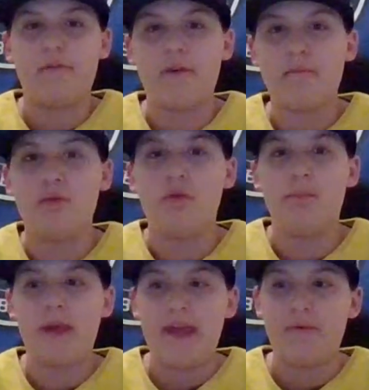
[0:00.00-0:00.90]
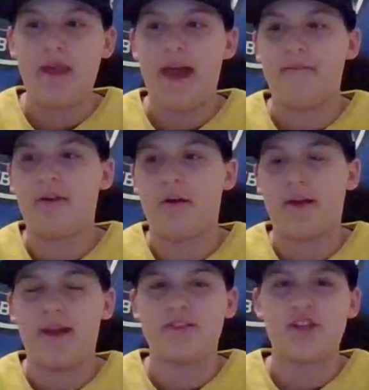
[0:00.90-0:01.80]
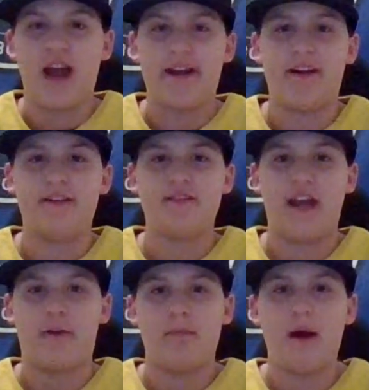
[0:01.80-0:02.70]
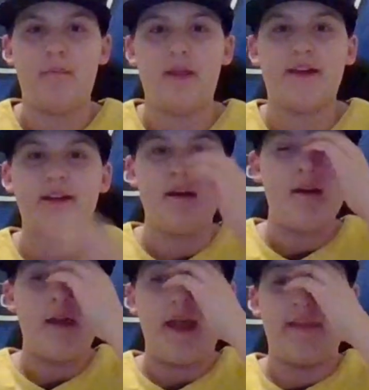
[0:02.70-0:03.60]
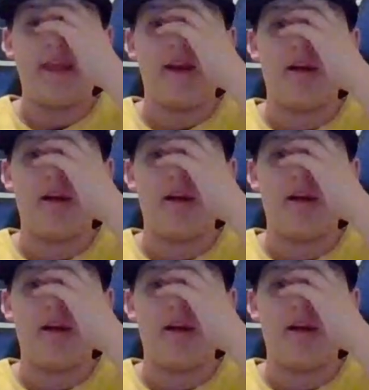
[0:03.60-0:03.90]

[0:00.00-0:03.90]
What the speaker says: from Pool B, we have Korea, China, and Czech Republic. And then